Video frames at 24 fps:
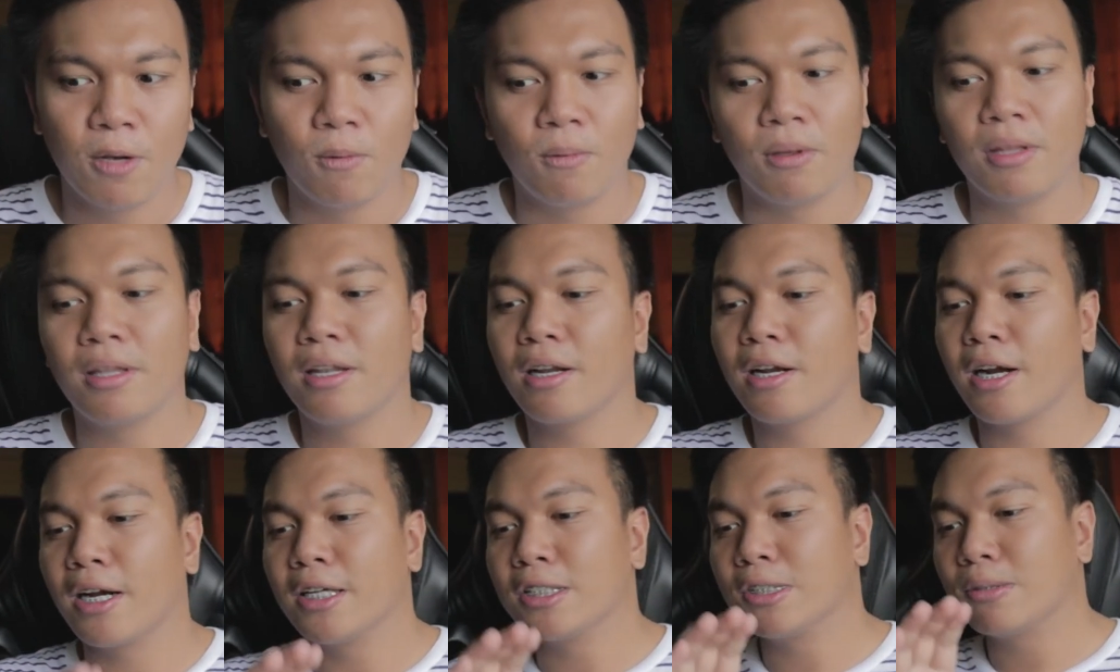With
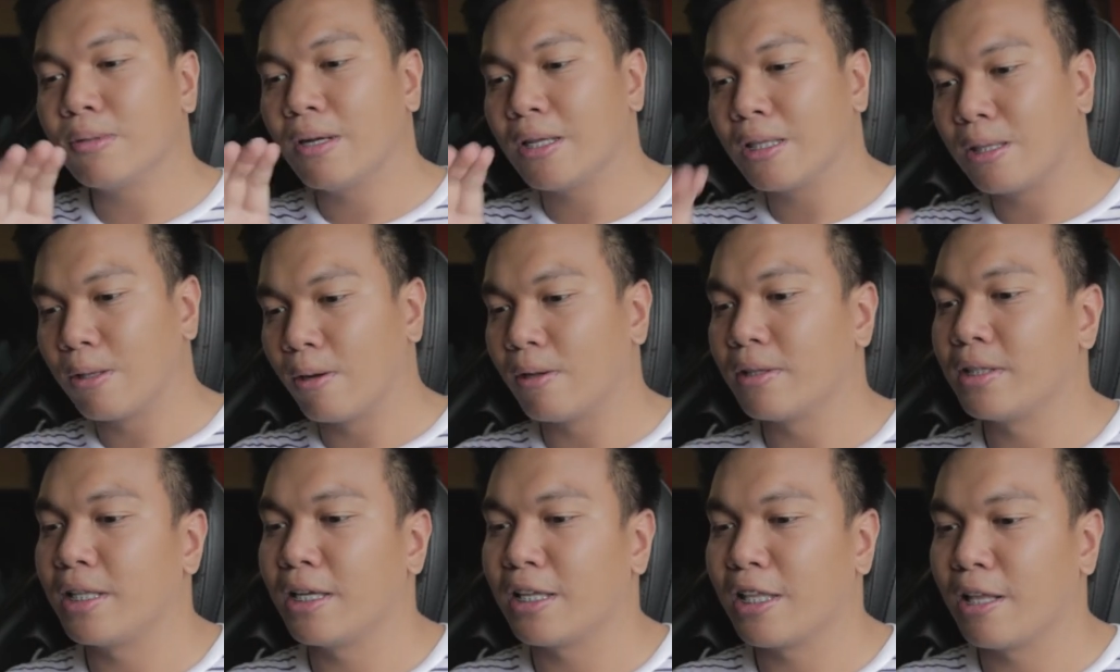regards to
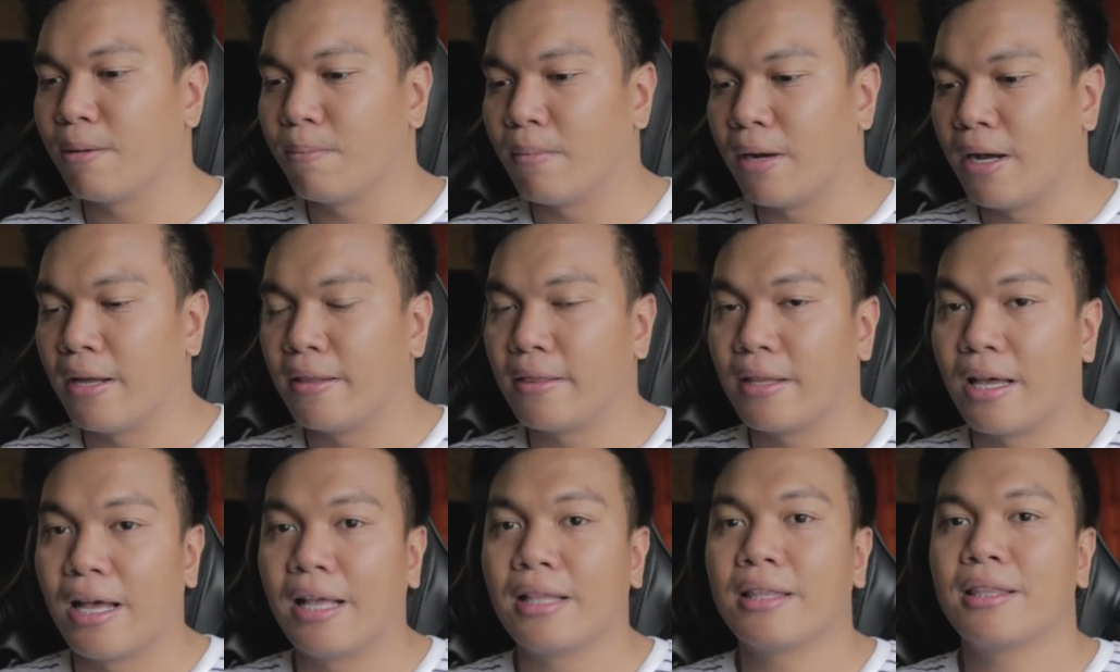adulting
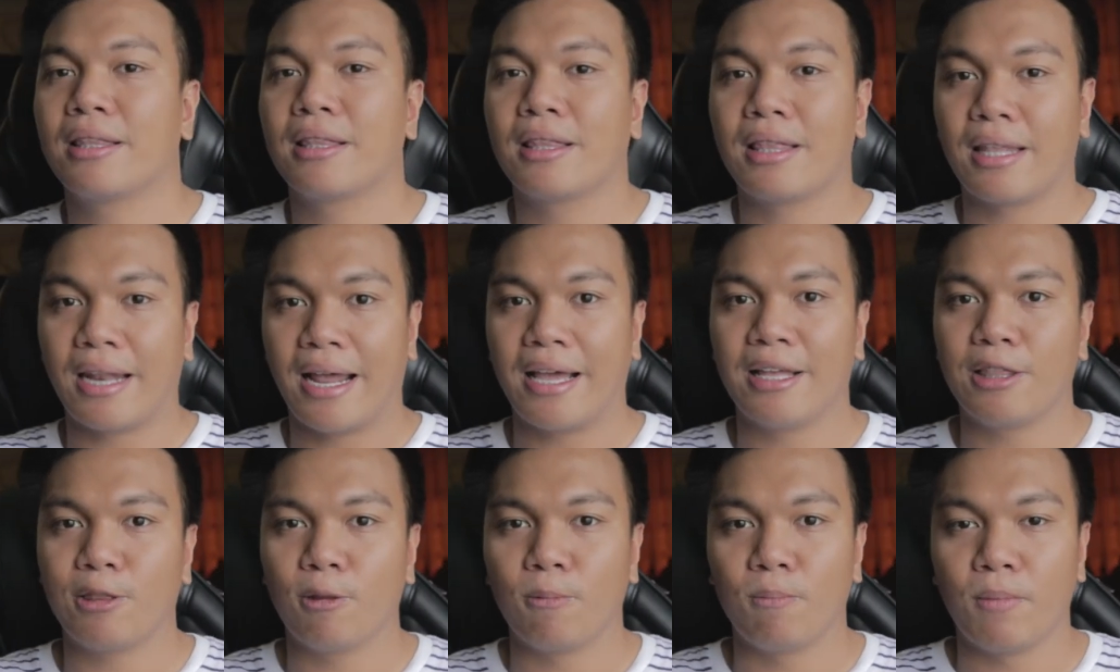naman, I'll
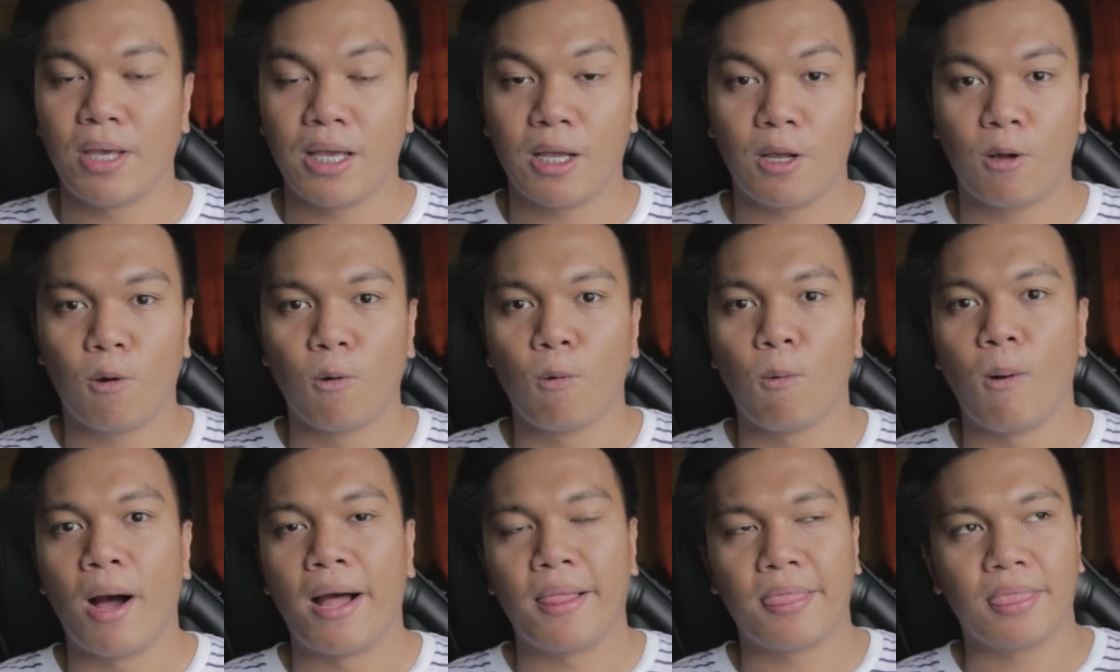try to make
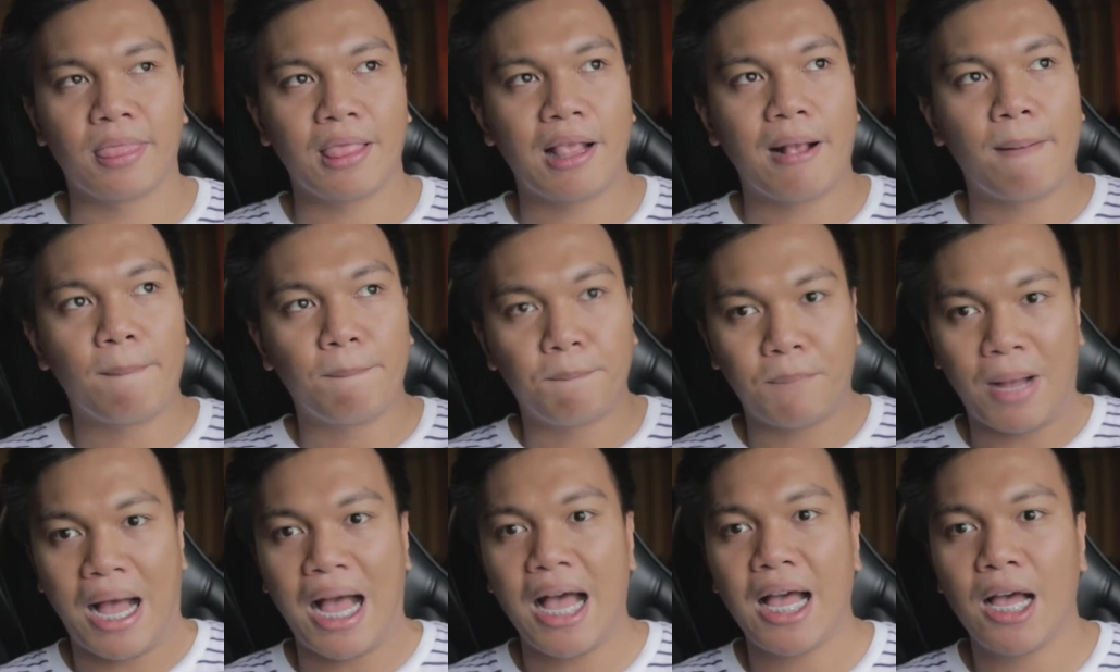one
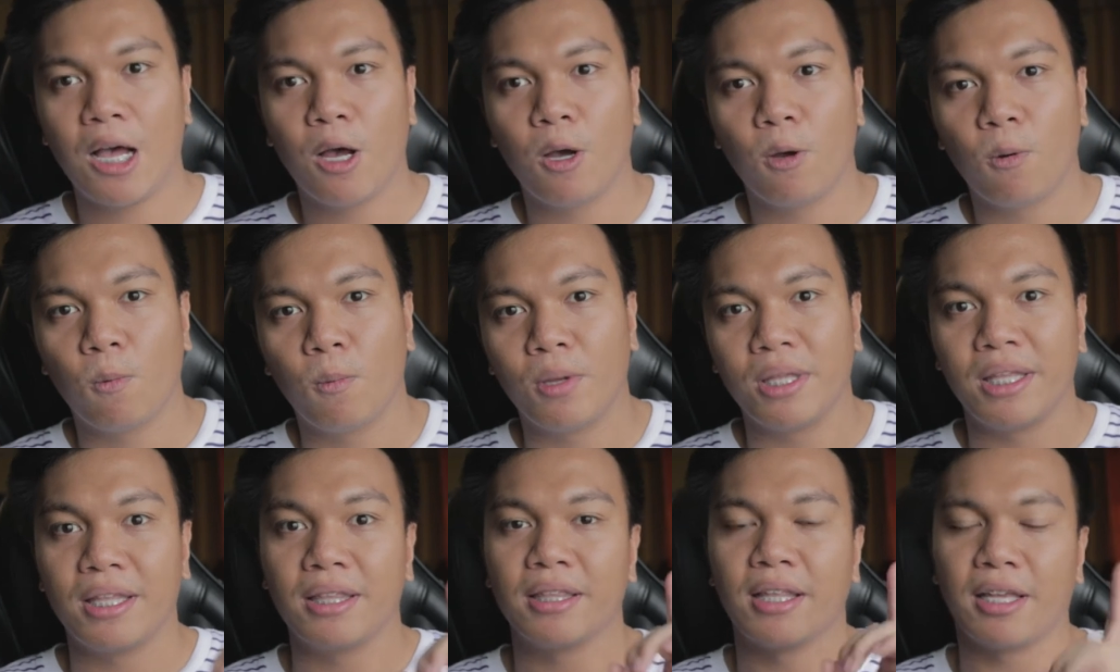pa
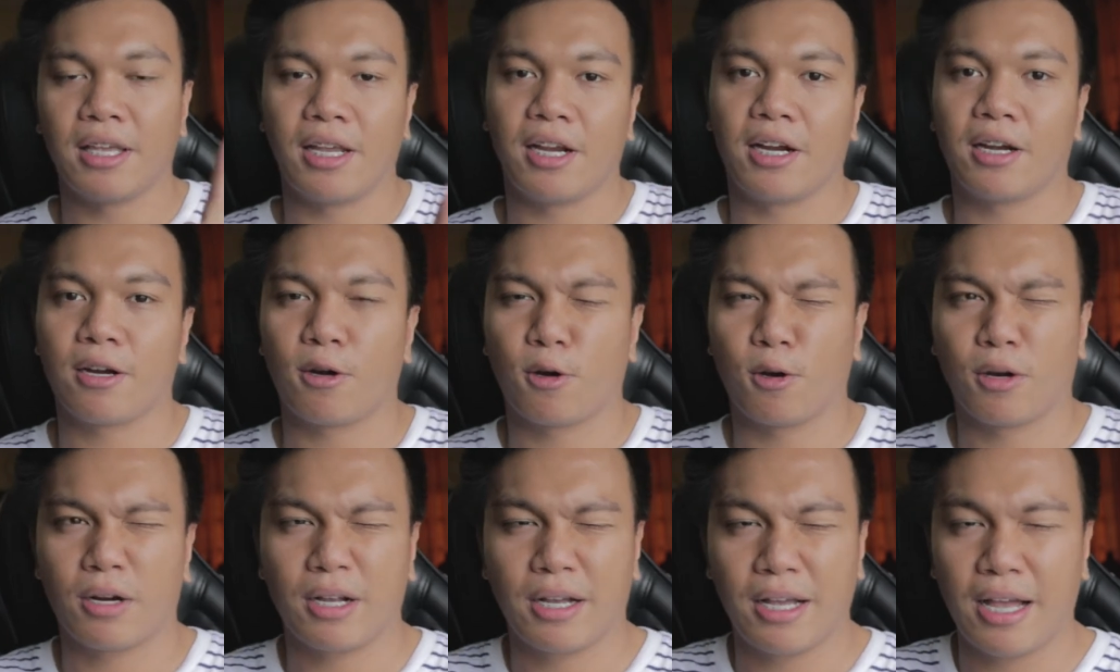within the year,
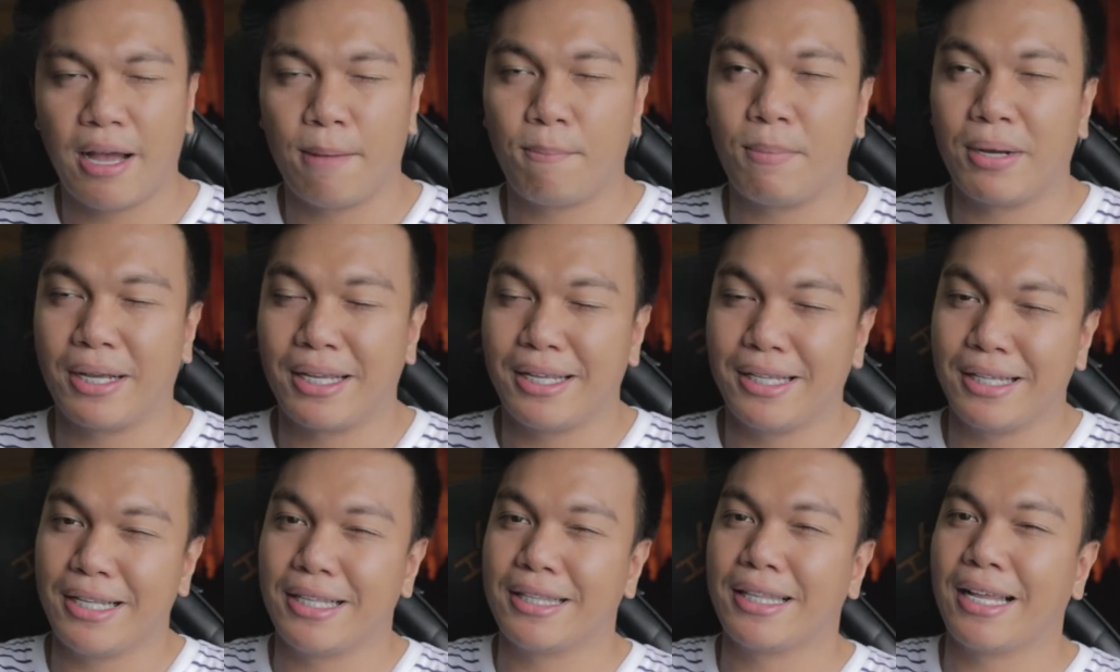or kaya pag
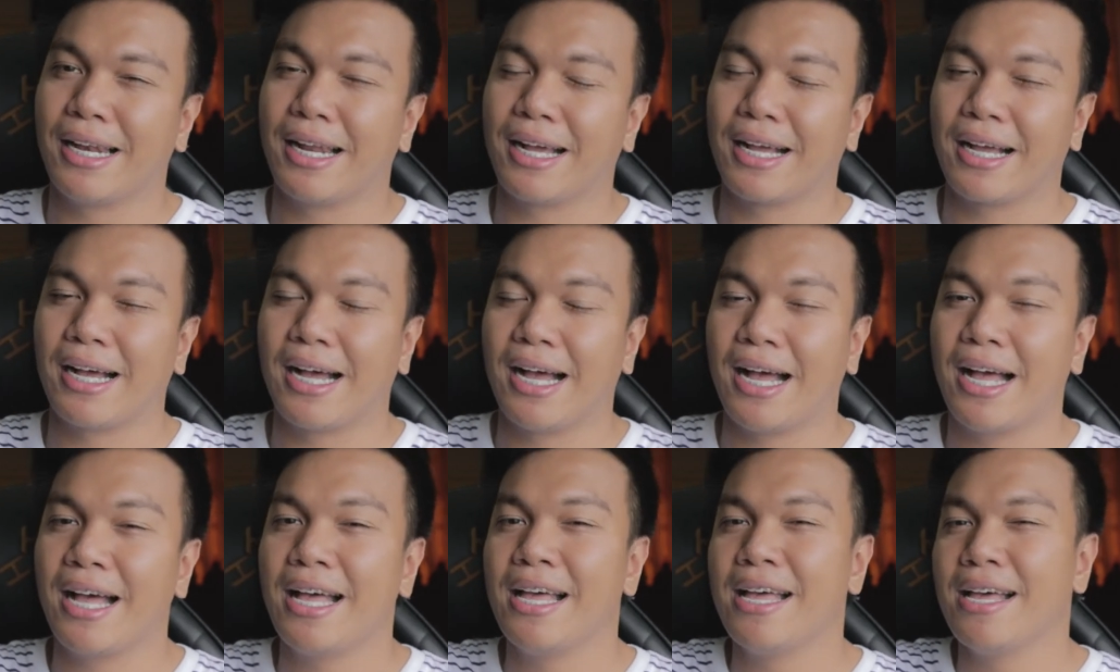hindi
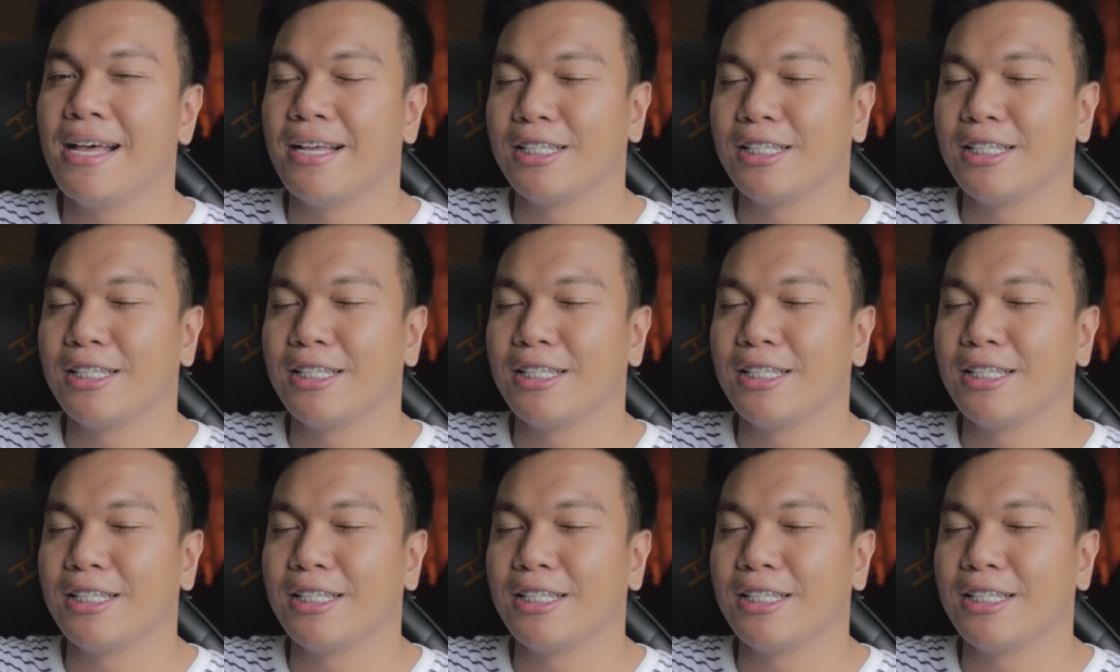talaga,